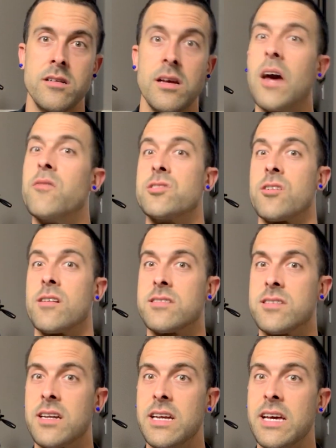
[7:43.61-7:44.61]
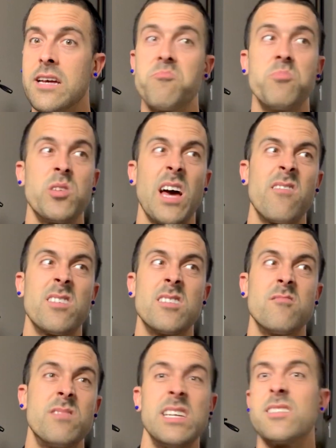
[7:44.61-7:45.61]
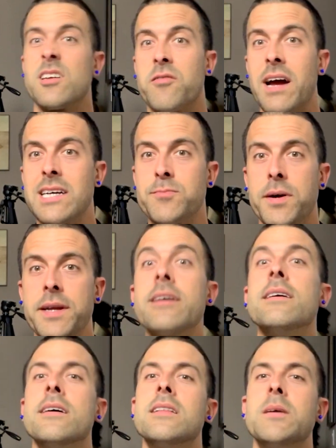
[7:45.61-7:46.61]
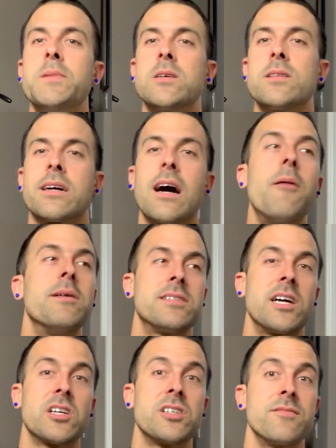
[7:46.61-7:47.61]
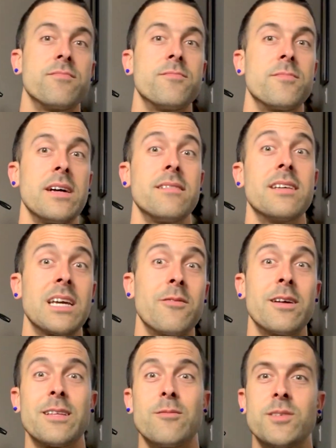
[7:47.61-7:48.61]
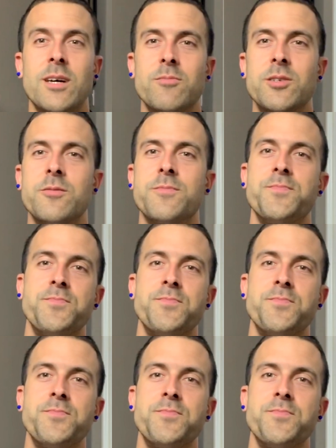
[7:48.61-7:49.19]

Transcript: Have you started studying it? Do you have a decent grasp on it? Let me know in the comment section, right? And give it a thumbs up too.